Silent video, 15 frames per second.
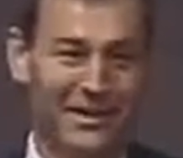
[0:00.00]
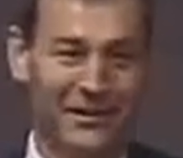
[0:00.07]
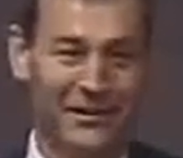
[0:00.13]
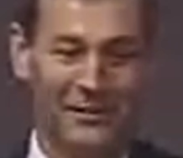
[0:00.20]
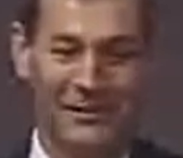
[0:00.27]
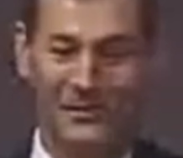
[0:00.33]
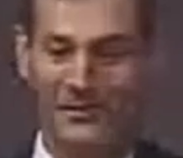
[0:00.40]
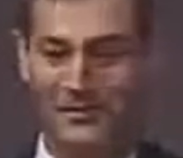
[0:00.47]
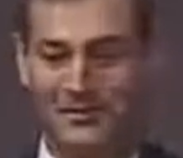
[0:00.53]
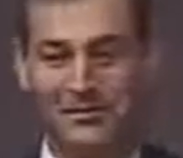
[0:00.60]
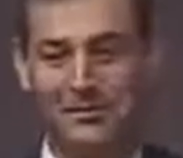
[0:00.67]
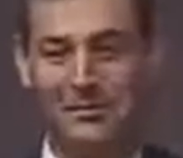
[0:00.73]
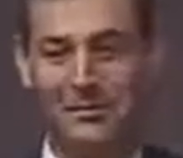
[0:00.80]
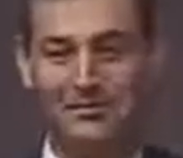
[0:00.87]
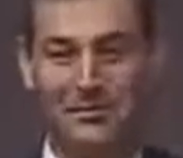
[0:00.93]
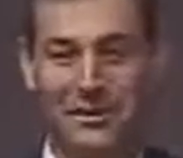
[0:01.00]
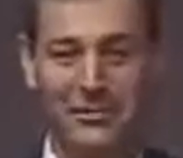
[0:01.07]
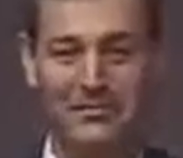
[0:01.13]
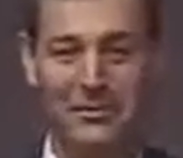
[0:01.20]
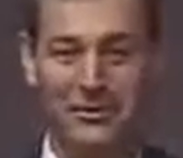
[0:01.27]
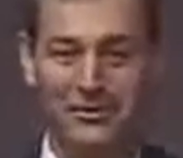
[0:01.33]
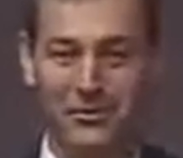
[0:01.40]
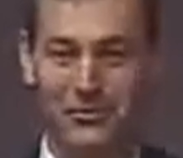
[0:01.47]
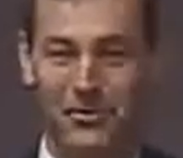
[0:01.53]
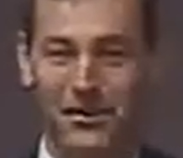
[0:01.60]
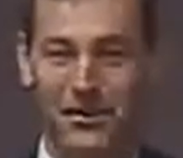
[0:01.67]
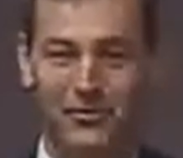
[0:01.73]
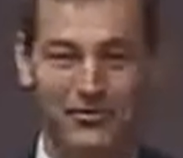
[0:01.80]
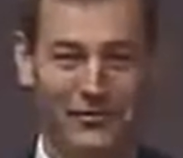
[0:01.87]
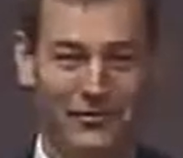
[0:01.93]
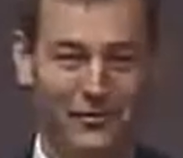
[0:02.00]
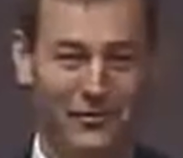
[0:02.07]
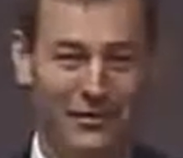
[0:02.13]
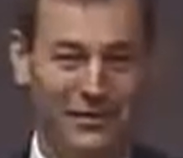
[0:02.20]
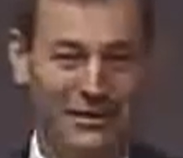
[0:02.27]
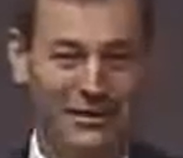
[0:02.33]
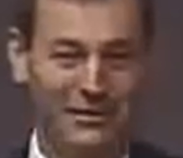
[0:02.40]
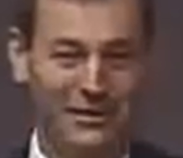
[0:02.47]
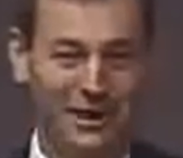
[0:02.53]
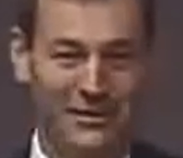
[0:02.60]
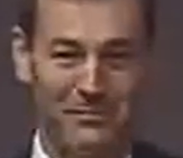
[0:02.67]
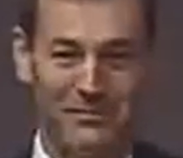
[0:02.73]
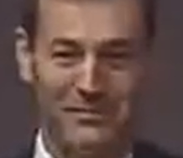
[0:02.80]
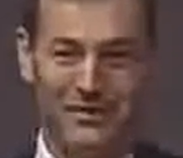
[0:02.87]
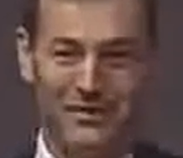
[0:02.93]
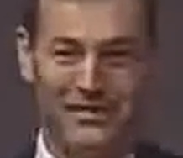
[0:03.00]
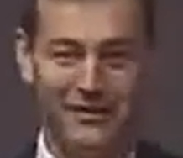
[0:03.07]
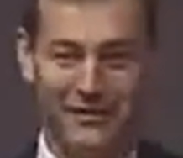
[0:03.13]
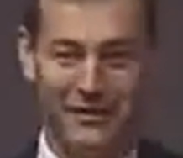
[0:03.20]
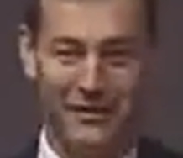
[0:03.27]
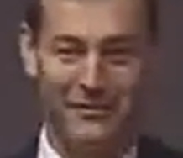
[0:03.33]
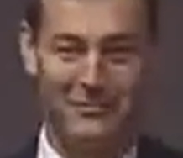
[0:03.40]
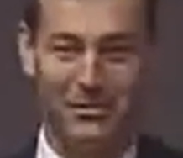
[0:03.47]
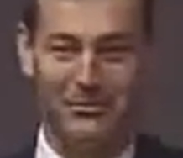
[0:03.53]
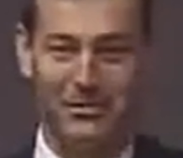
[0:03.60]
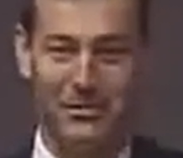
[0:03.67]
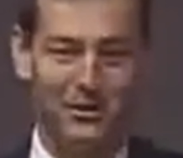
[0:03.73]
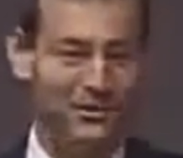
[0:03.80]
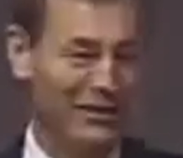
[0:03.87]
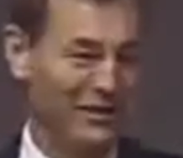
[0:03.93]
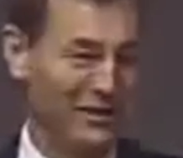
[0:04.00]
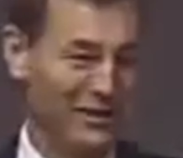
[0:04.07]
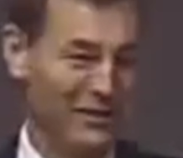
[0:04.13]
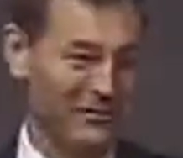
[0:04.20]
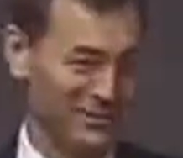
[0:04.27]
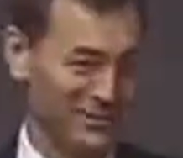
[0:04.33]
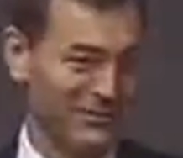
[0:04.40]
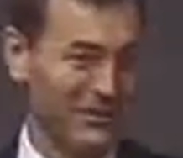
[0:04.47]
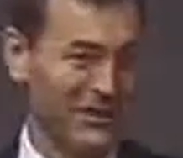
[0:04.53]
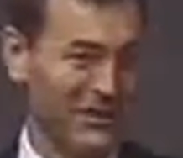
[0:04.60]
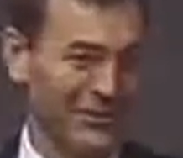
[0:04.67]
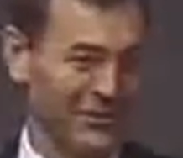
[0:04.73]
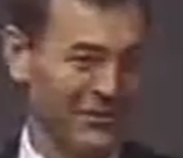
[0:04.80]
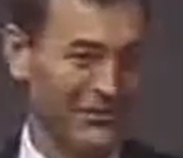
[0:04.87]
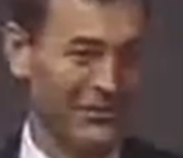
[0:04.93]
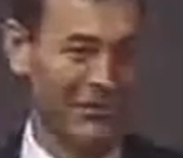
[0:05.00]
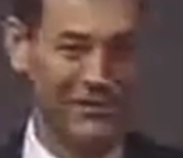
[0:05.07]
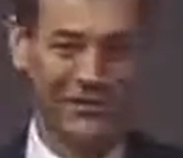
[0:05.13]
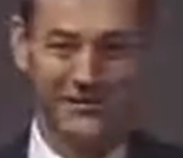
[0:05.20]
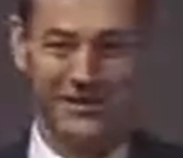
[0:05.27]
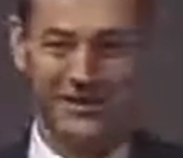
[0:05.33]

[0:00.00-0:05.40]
And on September 12th, I'm sitting there bemoaning, actually talking to one of the